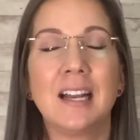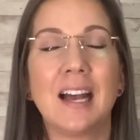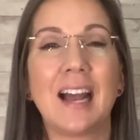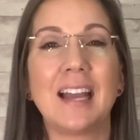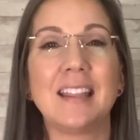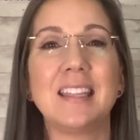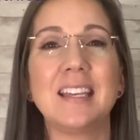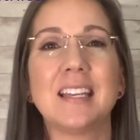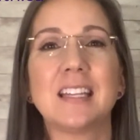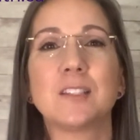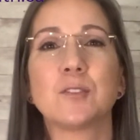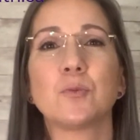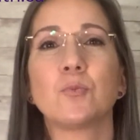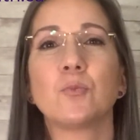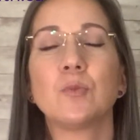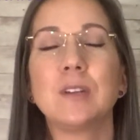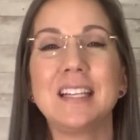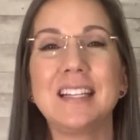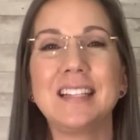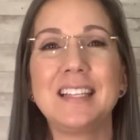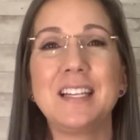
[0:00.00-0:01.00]
I think it's
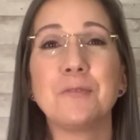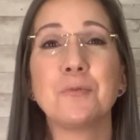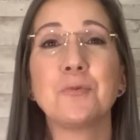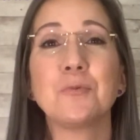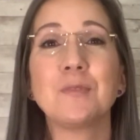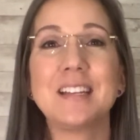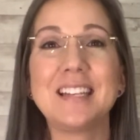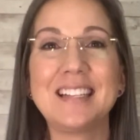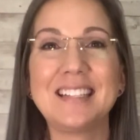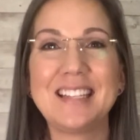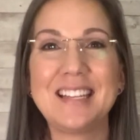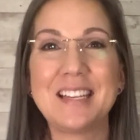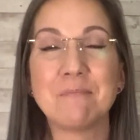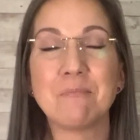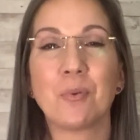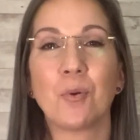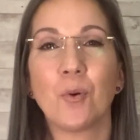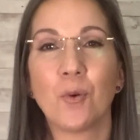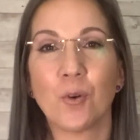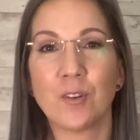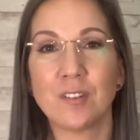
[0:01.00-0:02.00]
really, really
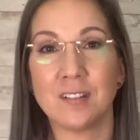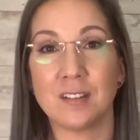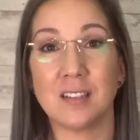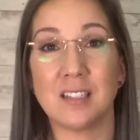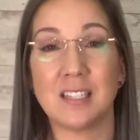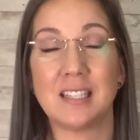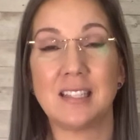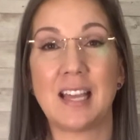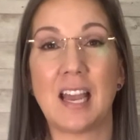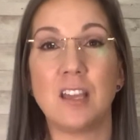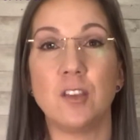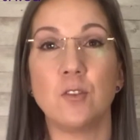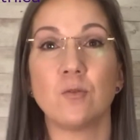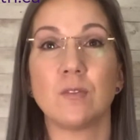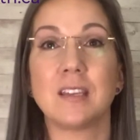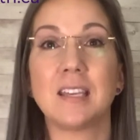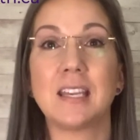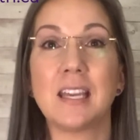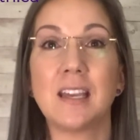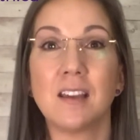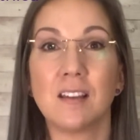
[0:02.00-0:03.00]
important that you
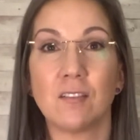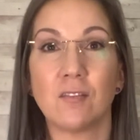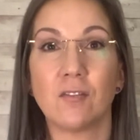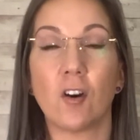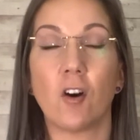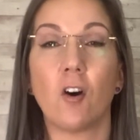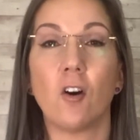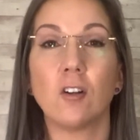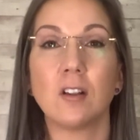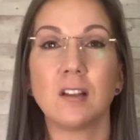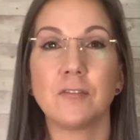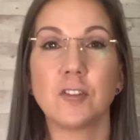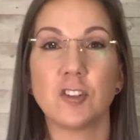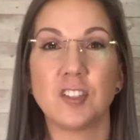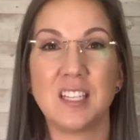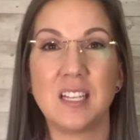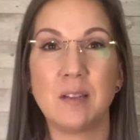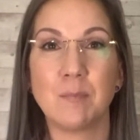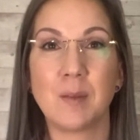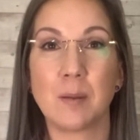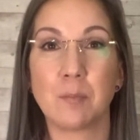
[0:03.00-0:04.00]
give all of your
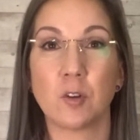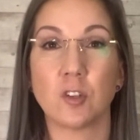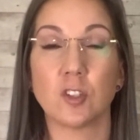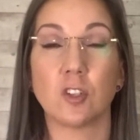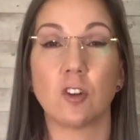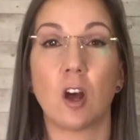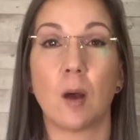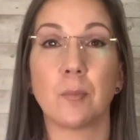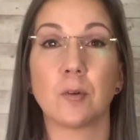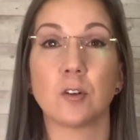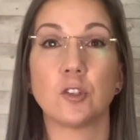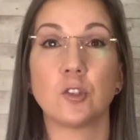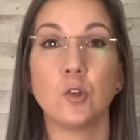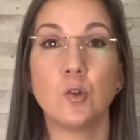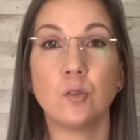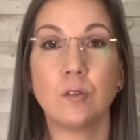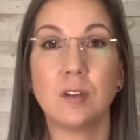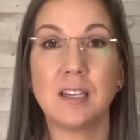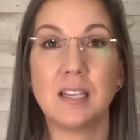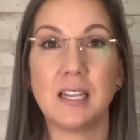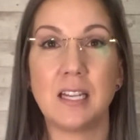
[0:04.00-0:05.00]
team members an
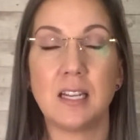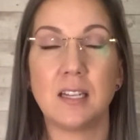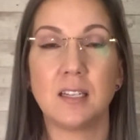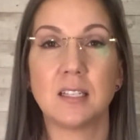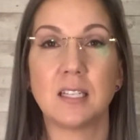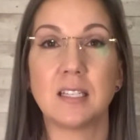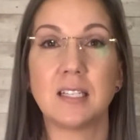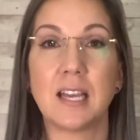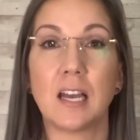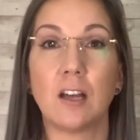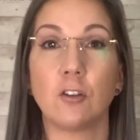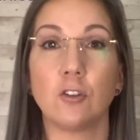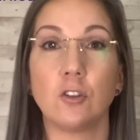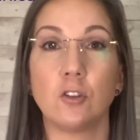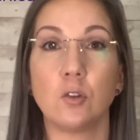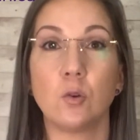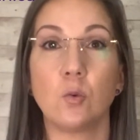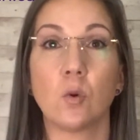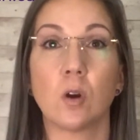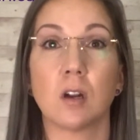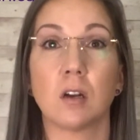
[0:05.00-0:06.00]
opportunity to tell
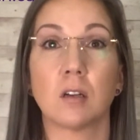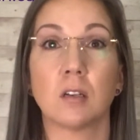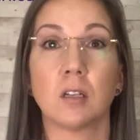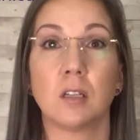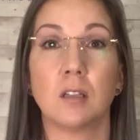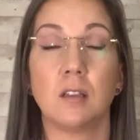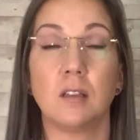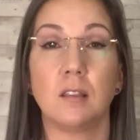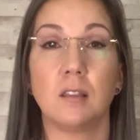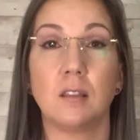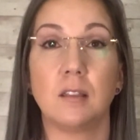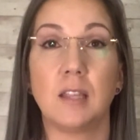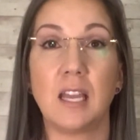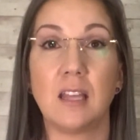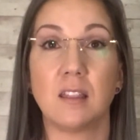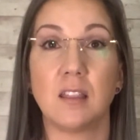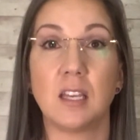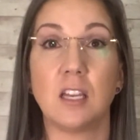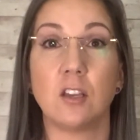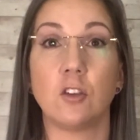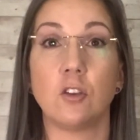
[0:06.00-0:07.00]
you where they
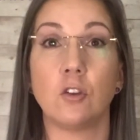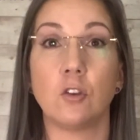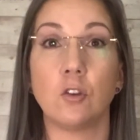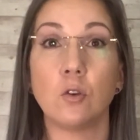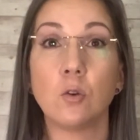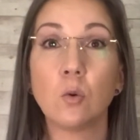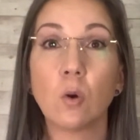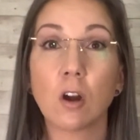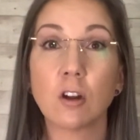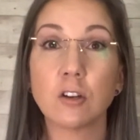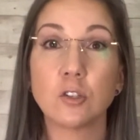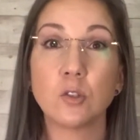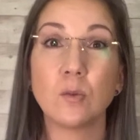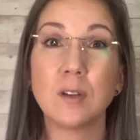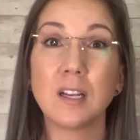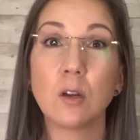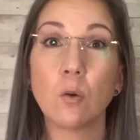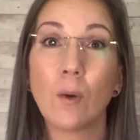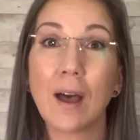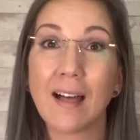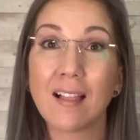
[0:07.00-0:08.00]
think you are
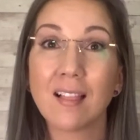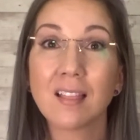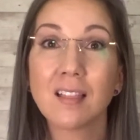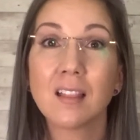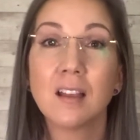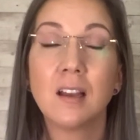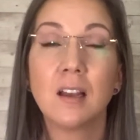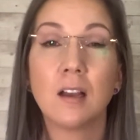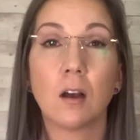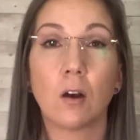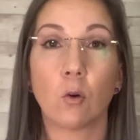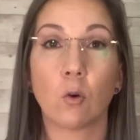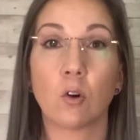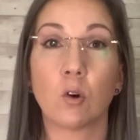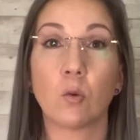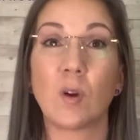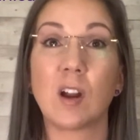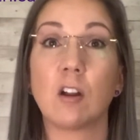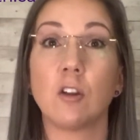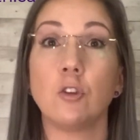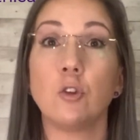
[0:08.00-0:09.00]
doing well
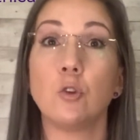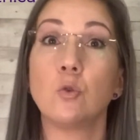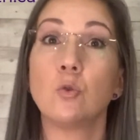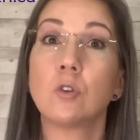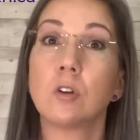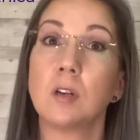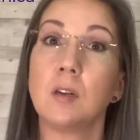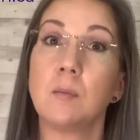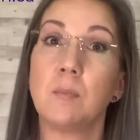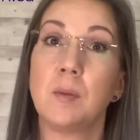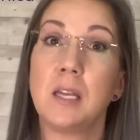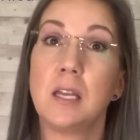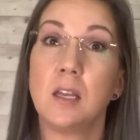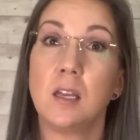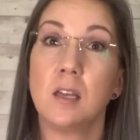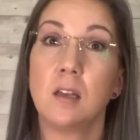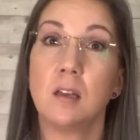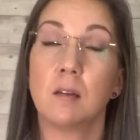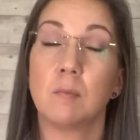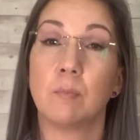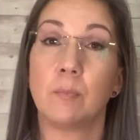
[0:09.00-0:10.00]
or where you could
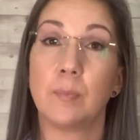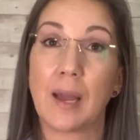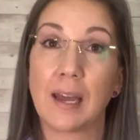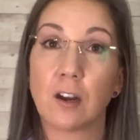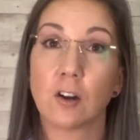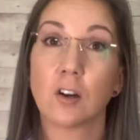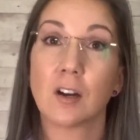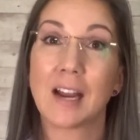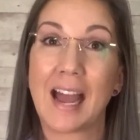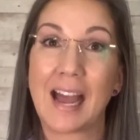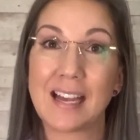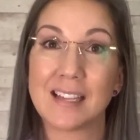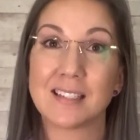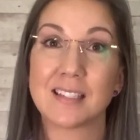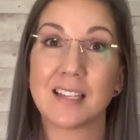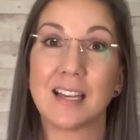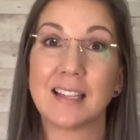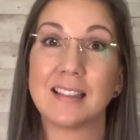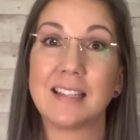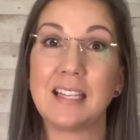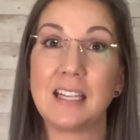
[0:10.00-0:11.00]
be better as
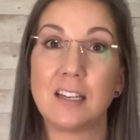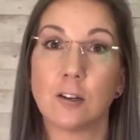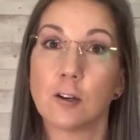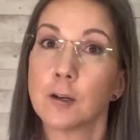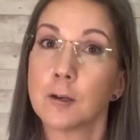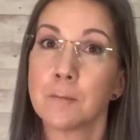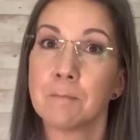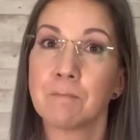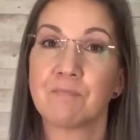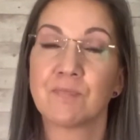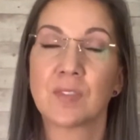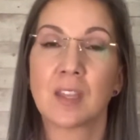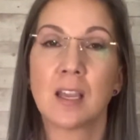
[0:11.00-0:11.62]
a leader.